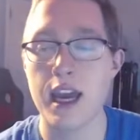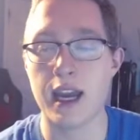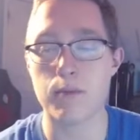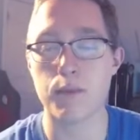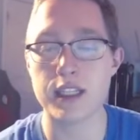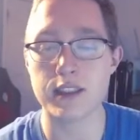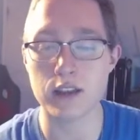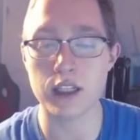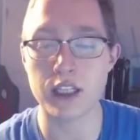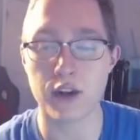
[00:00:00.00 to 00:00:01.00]
And
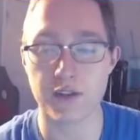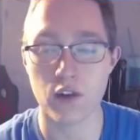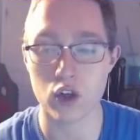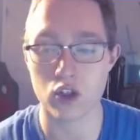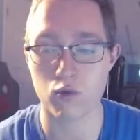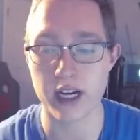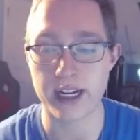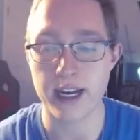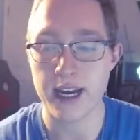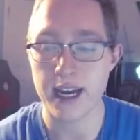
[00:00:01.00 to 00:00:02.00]
basically, your first read